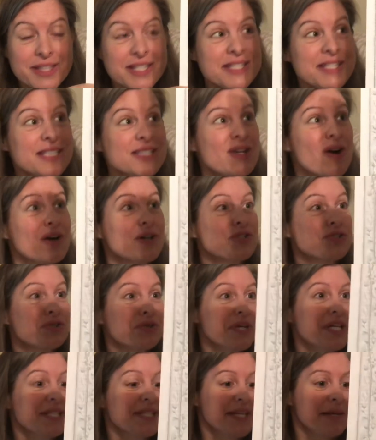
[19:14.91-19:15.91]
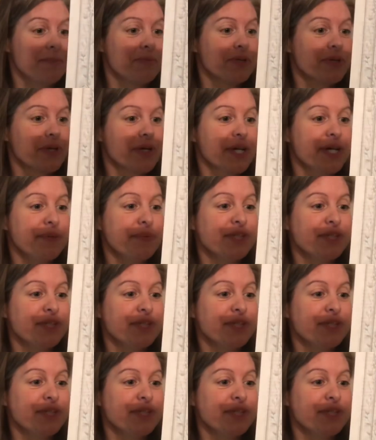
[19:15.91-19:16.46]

This is Heartstring Samplery,